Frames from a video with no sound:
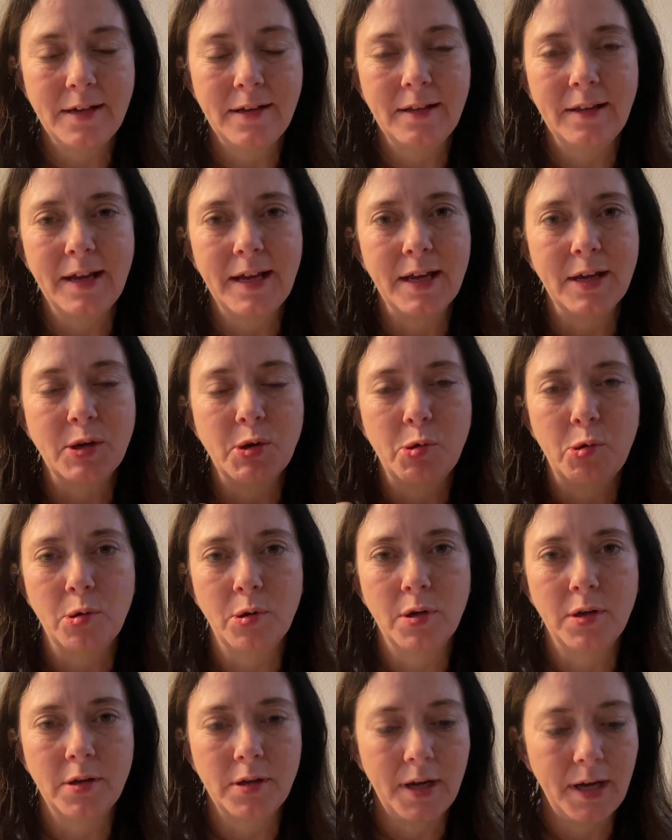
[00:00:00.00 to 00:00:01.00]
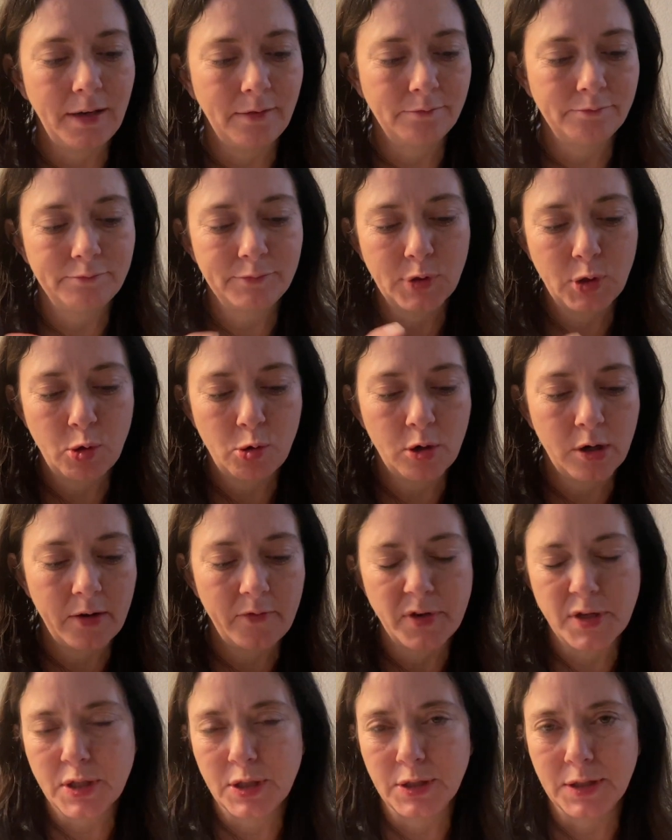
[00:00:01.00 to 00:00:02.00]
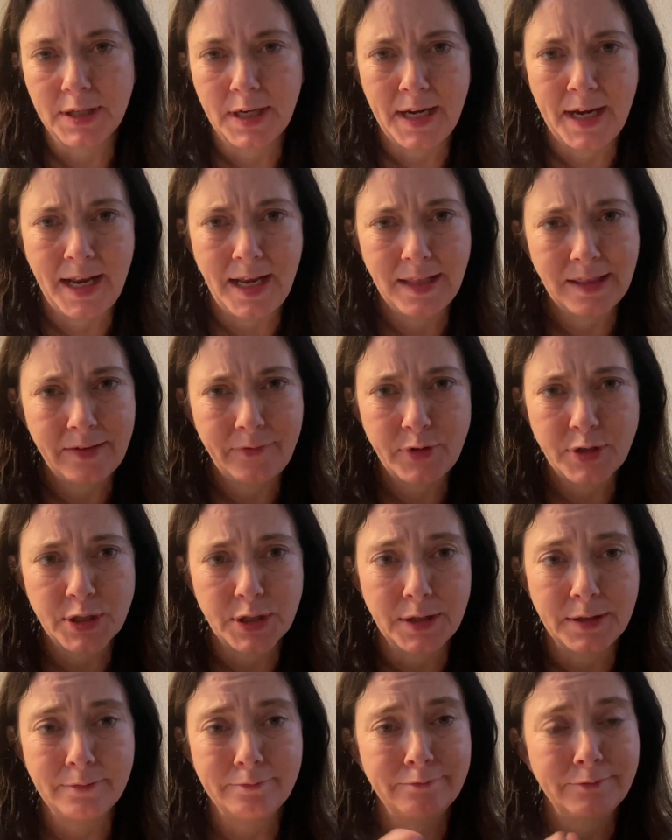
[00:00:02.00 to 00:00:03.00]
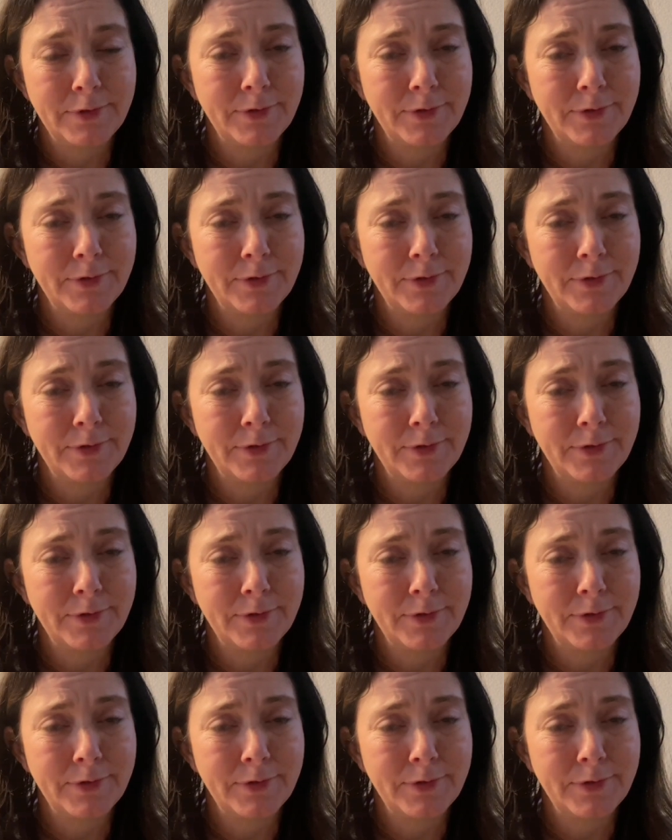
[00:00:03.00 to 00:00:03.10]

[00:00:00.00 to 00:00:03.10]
like a quarter of a turn, an eighth of a turn.